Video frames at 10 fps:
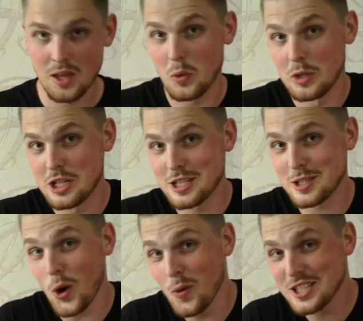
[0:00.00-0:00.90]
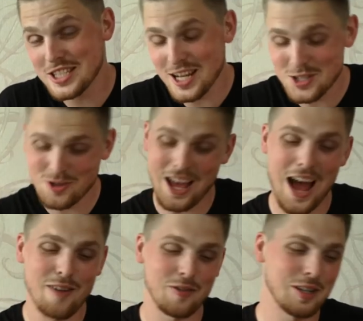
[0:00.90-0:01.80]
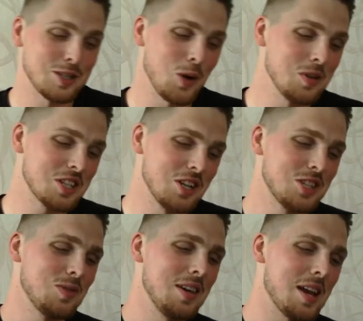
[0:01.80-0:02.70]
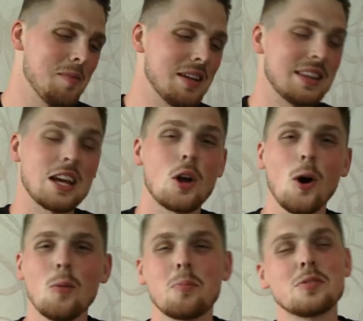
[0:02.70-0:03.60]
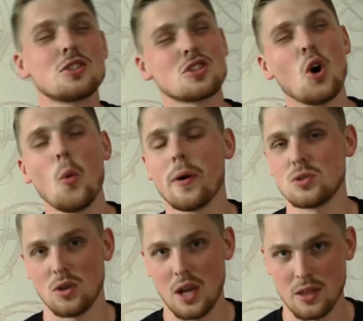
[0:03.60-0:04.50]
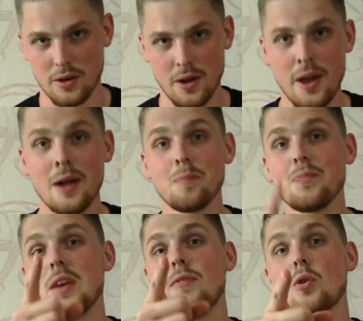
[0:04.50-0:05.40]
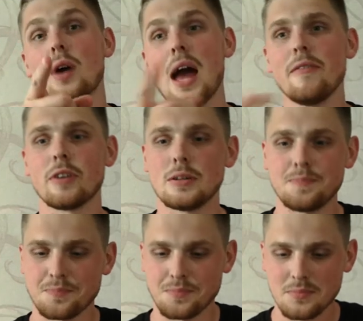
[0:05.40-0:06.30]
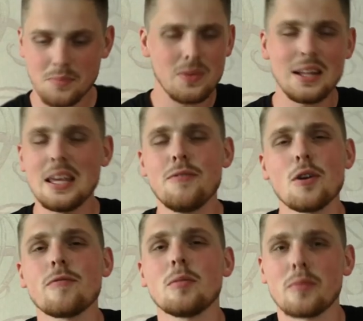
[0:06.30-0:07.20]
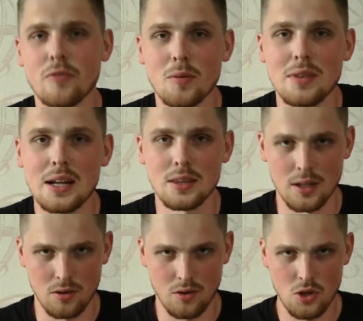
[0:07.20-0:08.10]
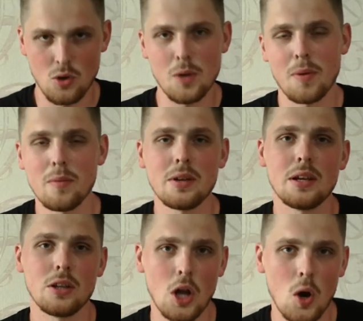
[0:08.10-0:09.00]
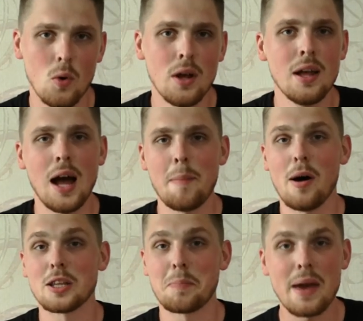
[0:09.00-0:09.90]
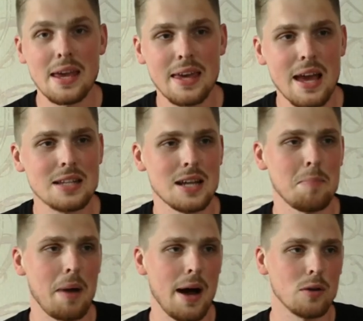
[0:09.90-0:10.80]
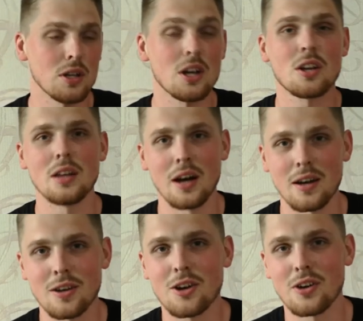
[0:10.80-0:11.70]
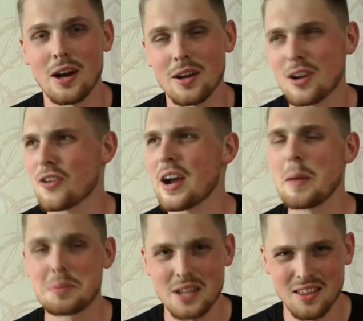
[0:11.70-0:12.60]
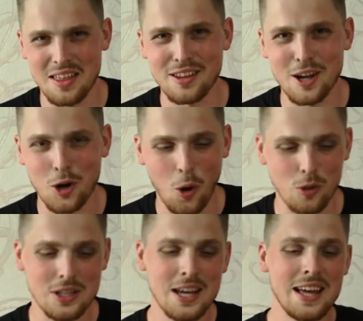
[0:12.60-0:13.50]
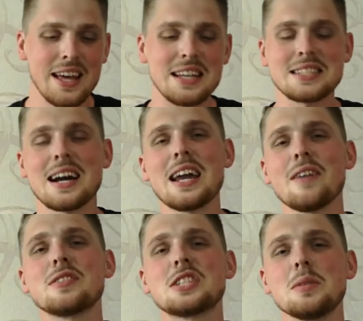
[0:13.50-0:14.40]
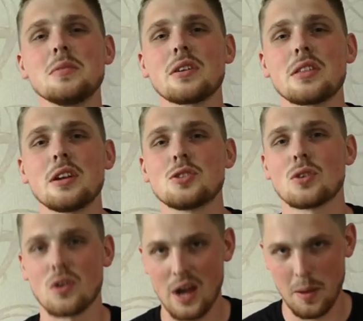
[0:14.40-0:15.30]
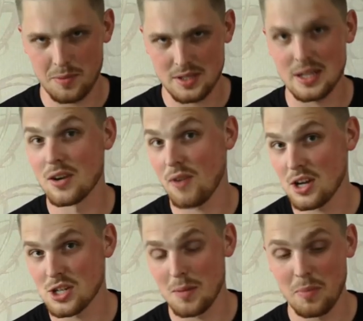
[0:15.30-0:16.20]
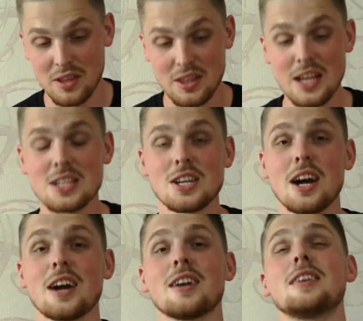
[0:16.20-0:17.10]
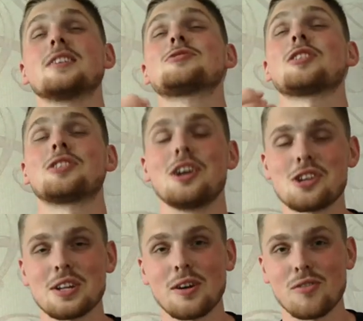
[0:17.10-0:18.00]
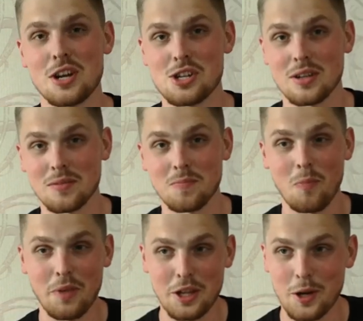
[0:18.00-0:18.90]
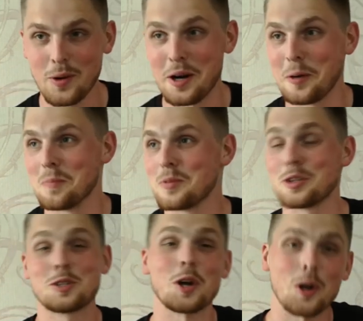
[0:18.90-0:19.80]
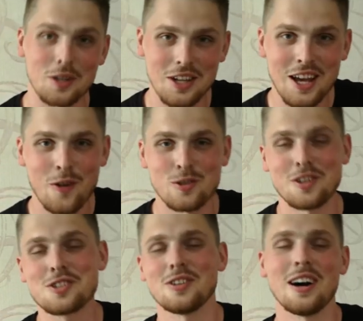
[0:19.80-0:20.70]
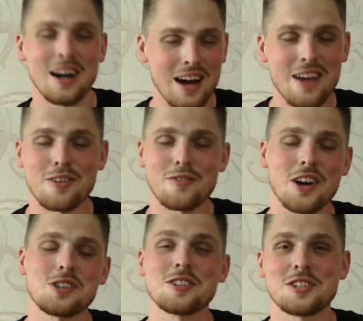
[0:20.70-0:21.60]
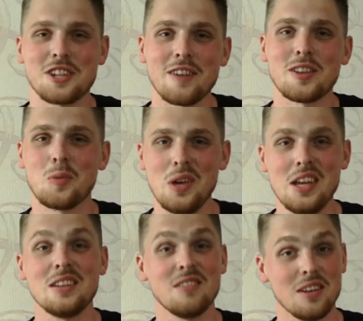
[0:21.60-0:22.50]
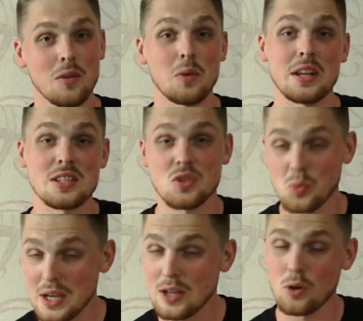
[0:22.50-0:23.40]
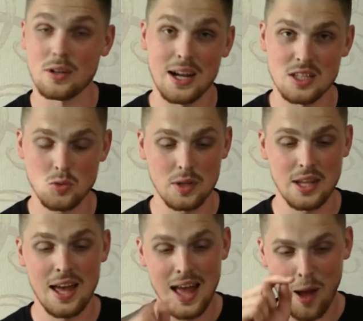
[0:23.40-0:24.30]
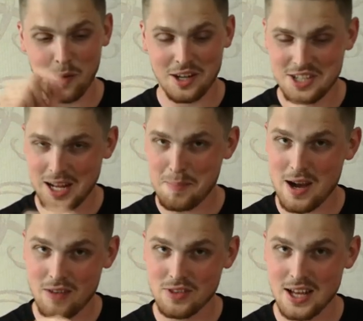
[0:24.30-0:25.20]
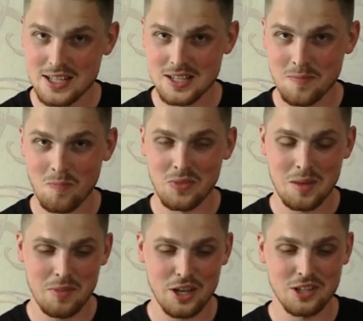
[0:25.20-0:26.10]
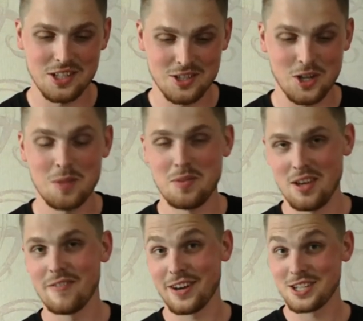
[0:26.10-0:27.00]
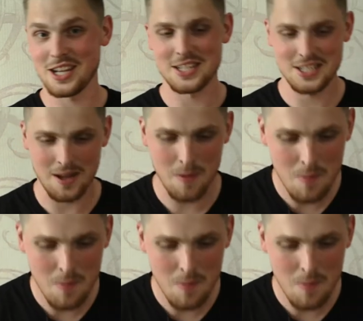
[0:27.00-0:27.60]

which is always nice to have. It's always good to eat them and they go so well together. If you're from London, you probably know about the pancakes, about the crepes, I think they're called. It's kind of a similar thing to crepes in Russia, but these are traditional Russian, you know, dessert or traditional other Russian stuff that we eat when it's sweet or not sweet. I'm gonna take a bite of this because it's gonna be very tasty.